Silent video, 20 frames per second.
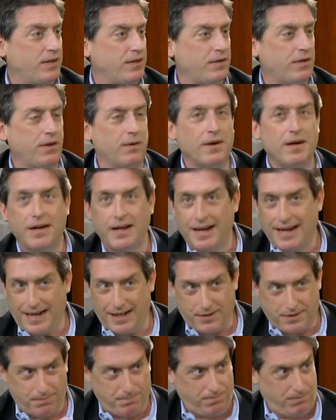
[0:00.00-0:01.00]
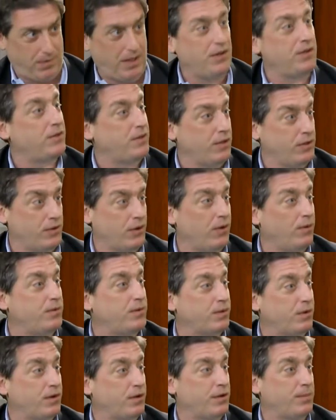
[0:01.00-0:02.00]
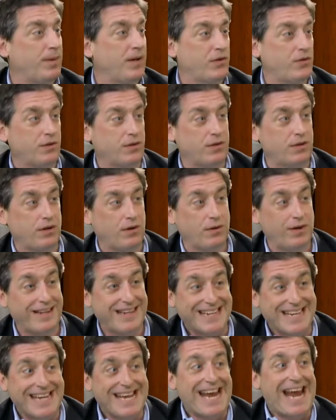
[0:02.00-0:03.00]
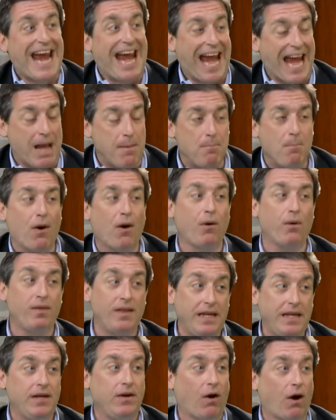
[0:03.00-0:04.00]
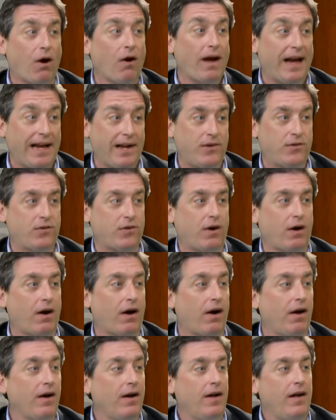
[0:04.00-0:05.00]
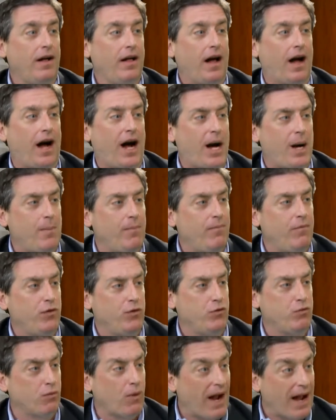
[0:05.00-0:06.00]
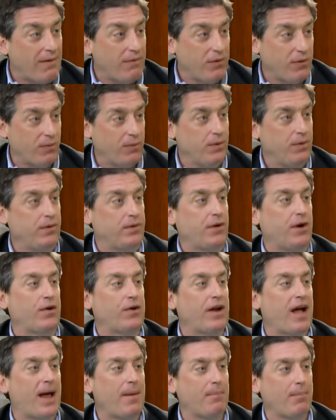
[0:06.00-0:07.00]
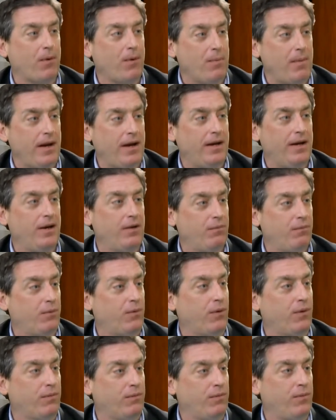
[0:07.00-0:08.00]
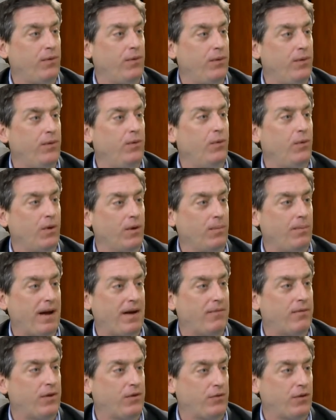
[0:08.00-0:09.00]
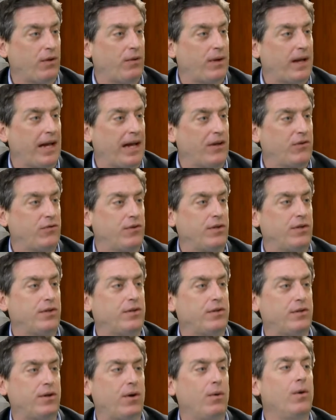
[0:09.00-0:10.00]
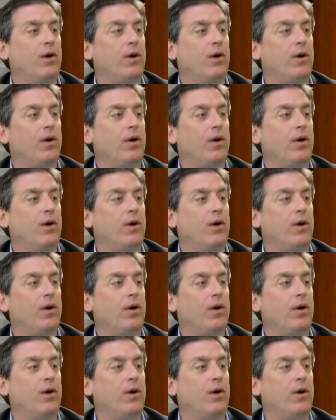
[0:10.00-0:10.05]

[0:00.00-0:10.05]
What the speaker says: So it's its own sort of special zoning. And per the RHR, drive-throughs are not permitted for food or beverage locations. So